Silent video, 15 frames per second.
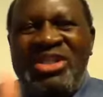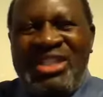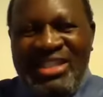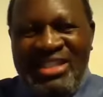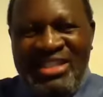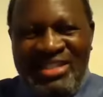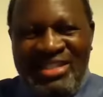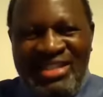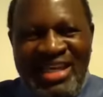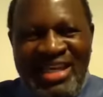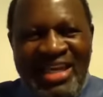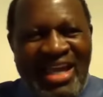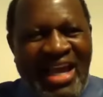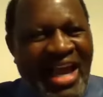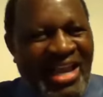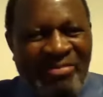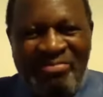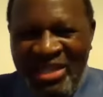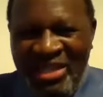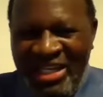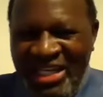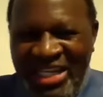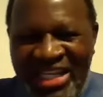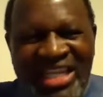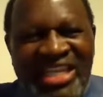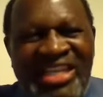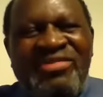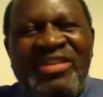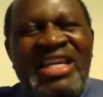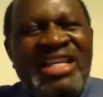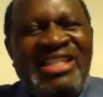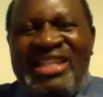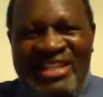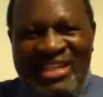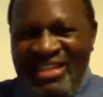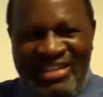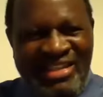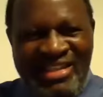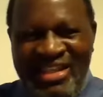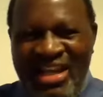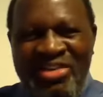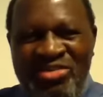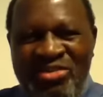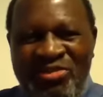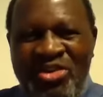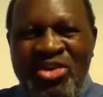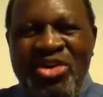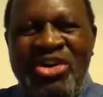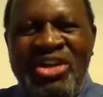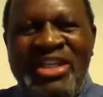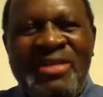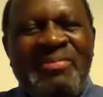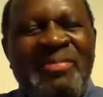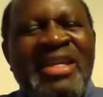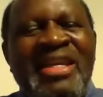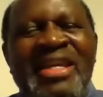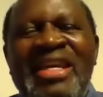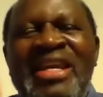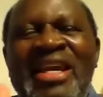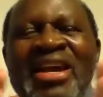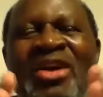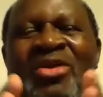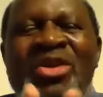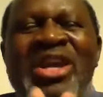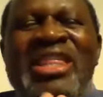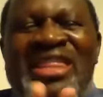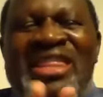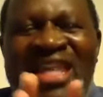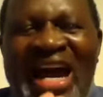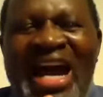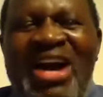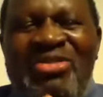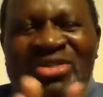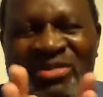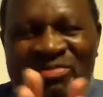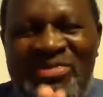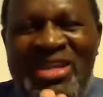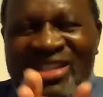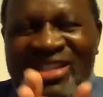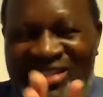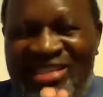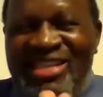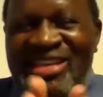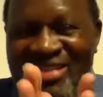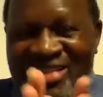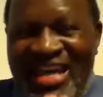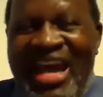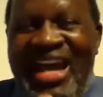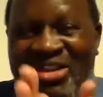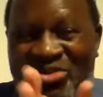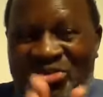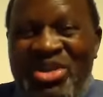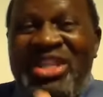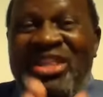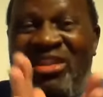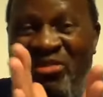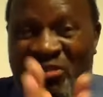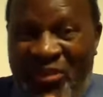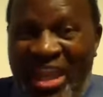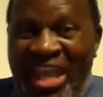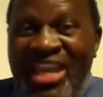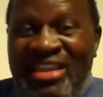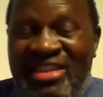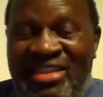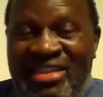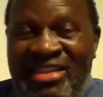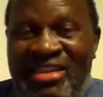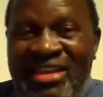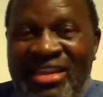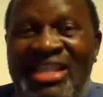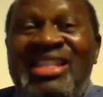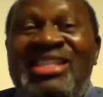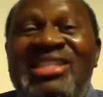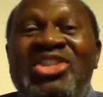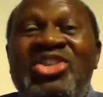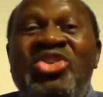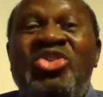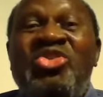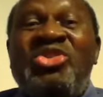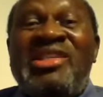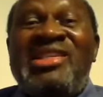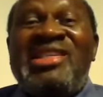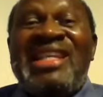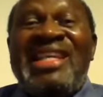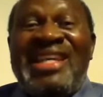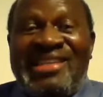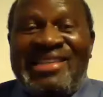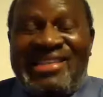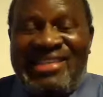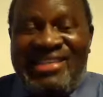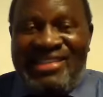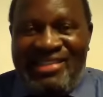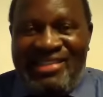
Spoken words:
is there, I believe Jesus is the Son of God, without mixing that with faith, it's useless.